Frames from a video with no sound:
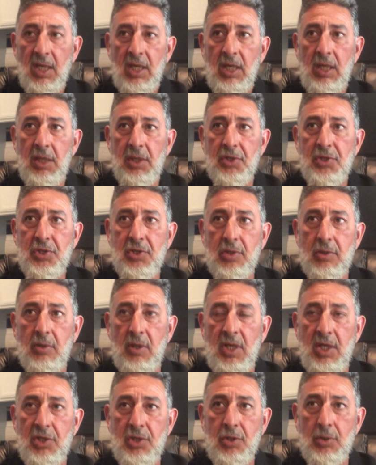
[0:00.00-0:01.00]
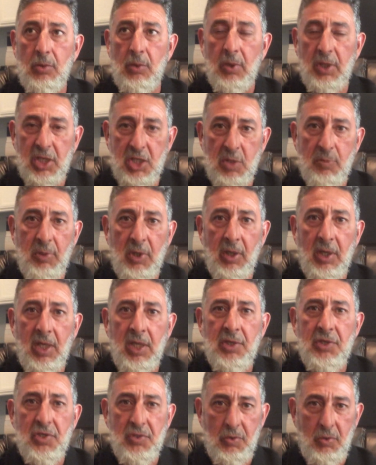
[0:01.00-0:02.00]
is is through
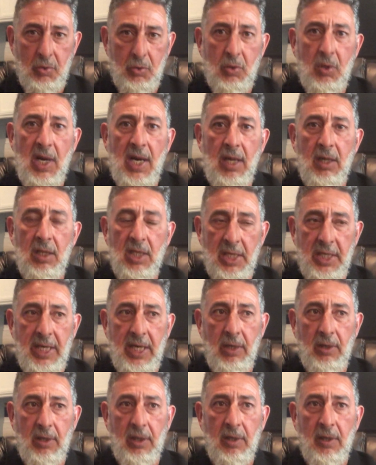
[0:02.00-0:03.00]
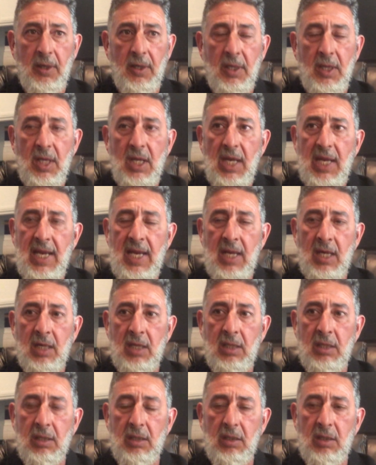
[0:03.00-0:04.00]
experience, through trial and error,
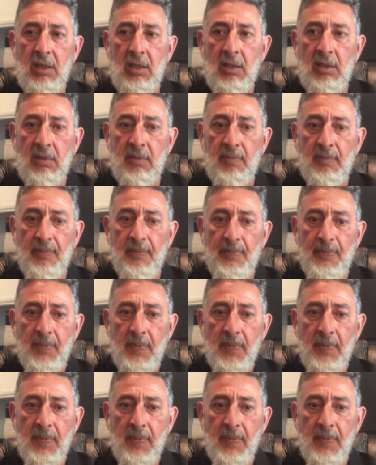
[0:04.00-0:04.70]
and um,